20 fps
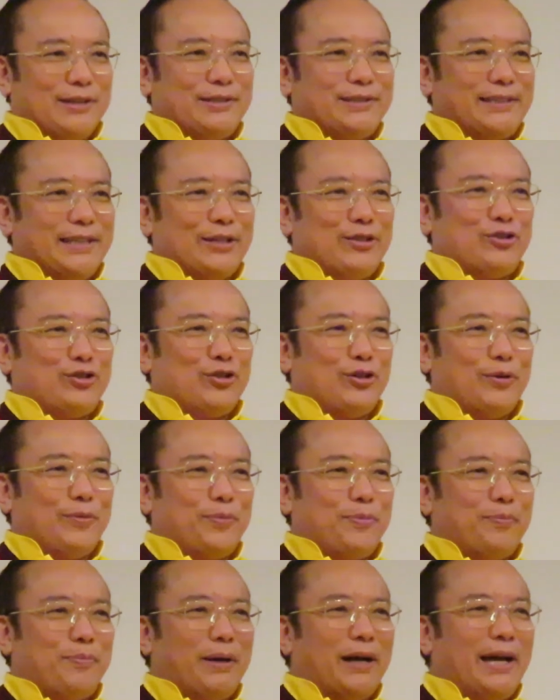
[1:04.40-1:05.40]
center
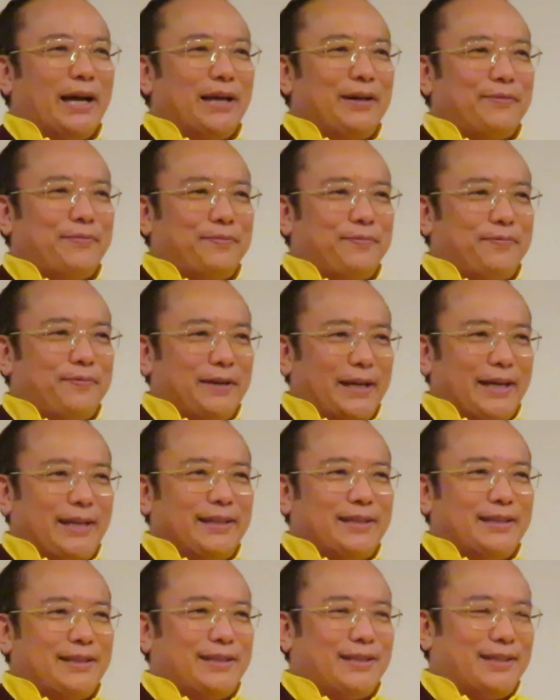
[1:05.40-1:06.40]
of Baha'i
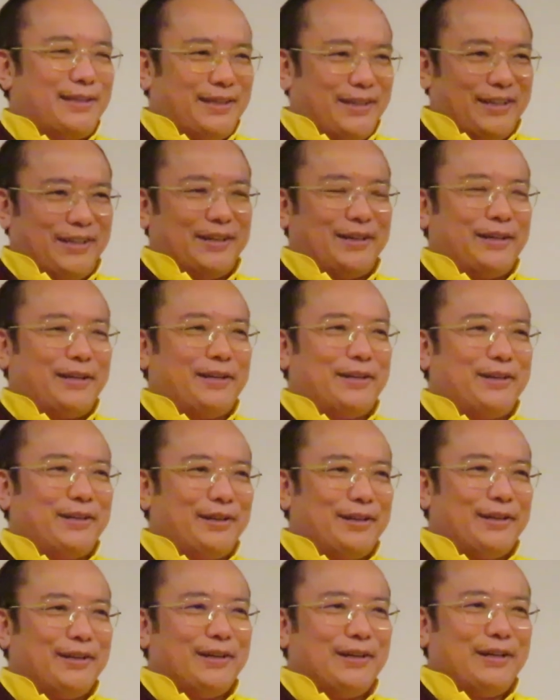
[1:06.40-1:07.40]
faith here
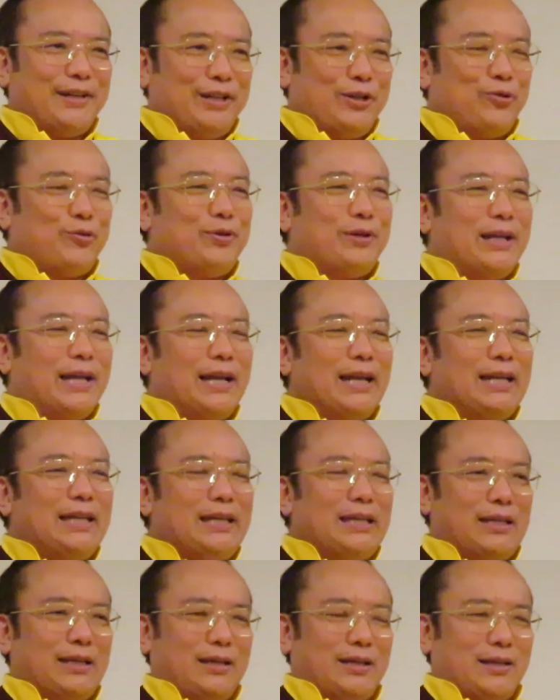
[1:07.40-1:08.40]
in New
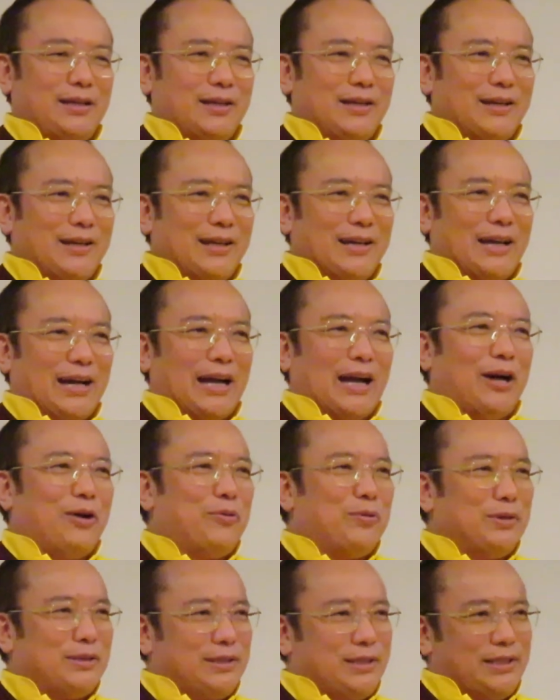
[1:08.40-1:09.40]
Delhi, I
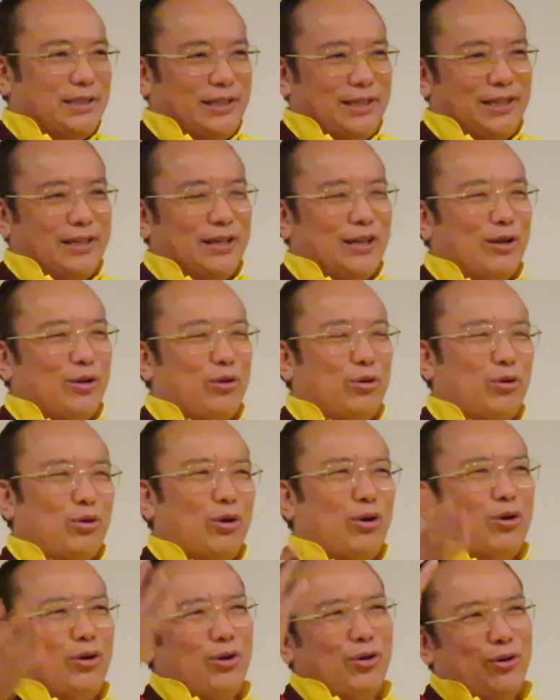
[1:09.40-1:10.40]
was here a
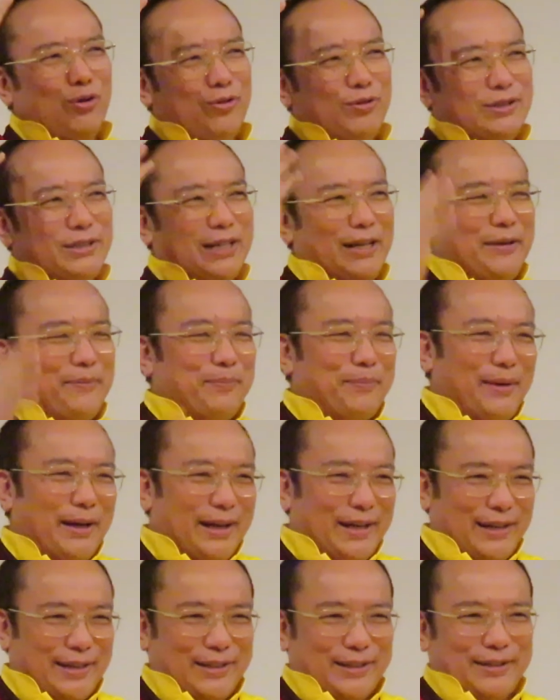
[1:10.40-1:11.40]
long time
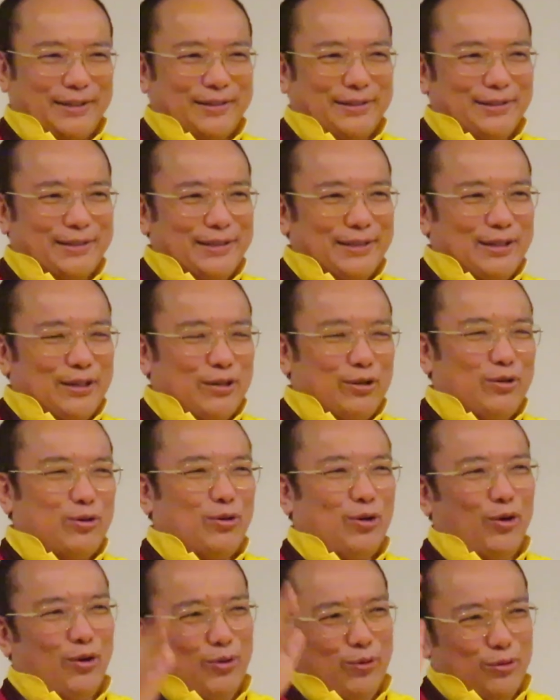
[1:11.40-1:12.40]
back,
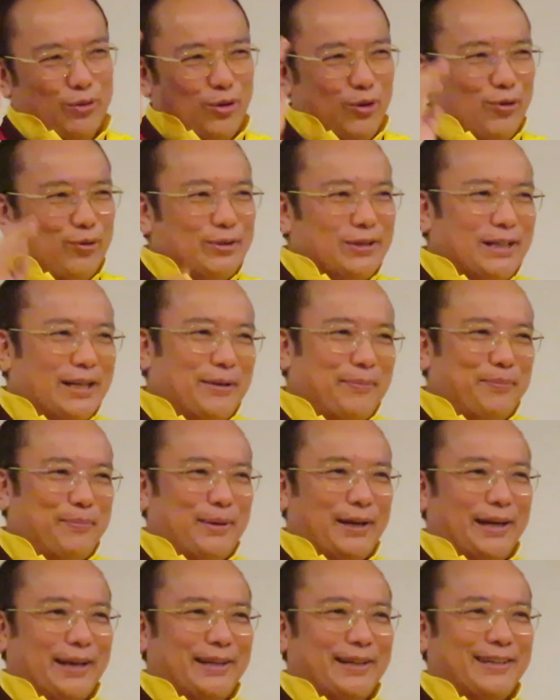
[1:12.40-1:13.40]
long time
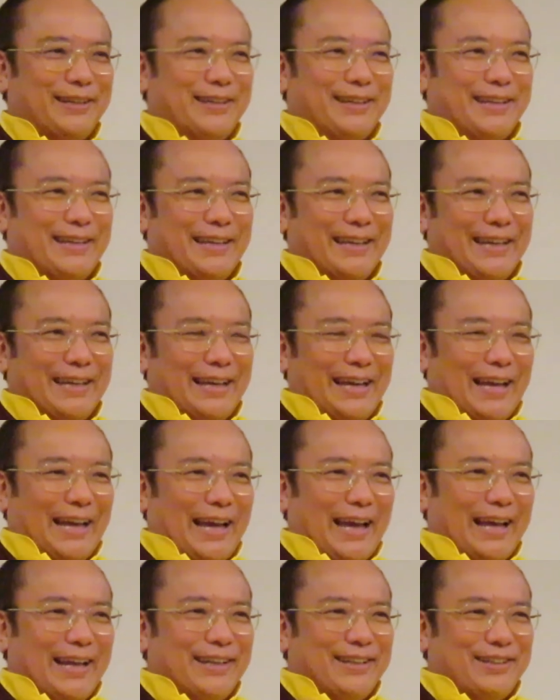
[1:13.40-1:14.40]
back.
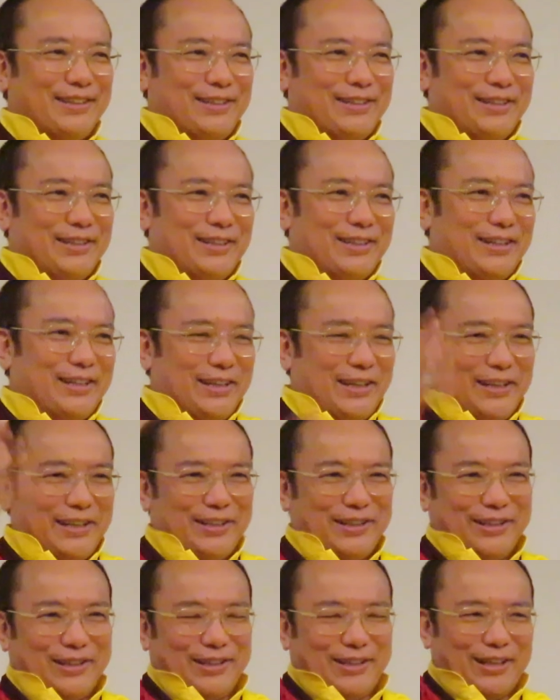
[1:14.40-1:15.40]
And
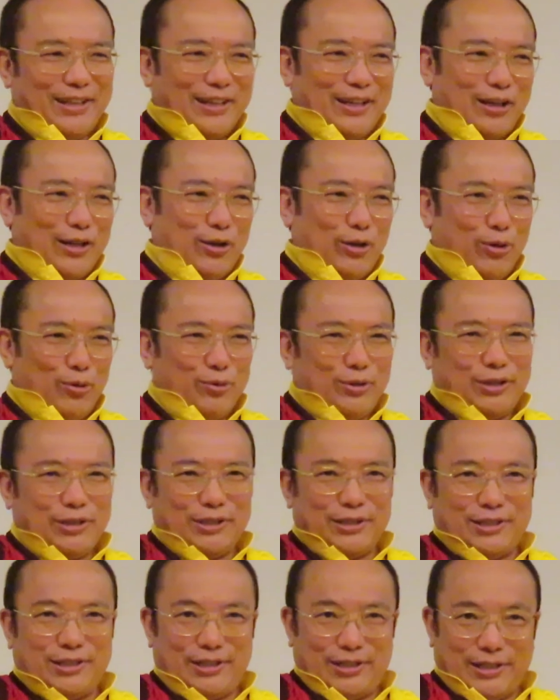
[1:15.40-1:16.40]
in the
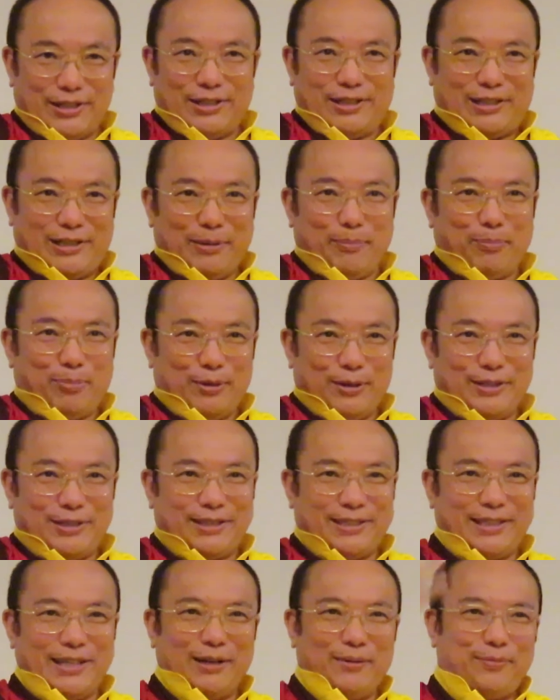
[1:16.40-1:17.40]
Lotus Temple
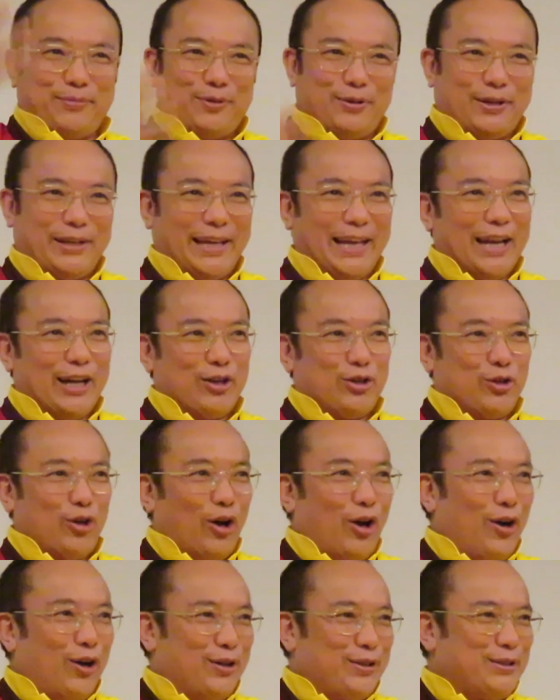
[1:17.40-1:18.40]
itself, you can't
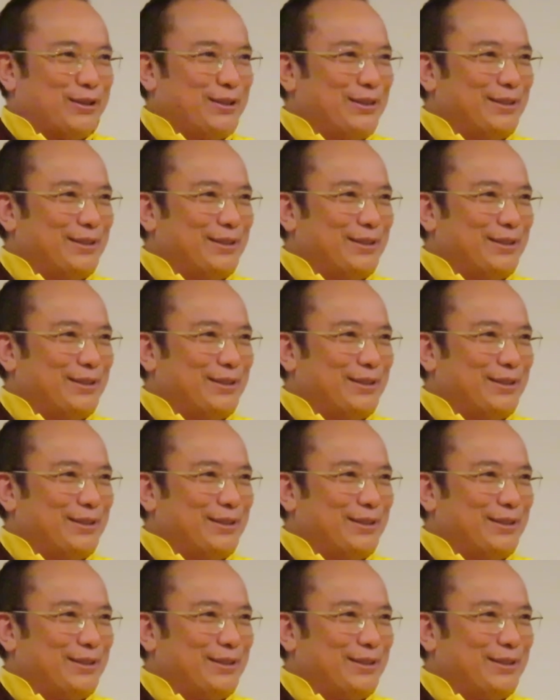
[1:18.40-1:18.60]
talk,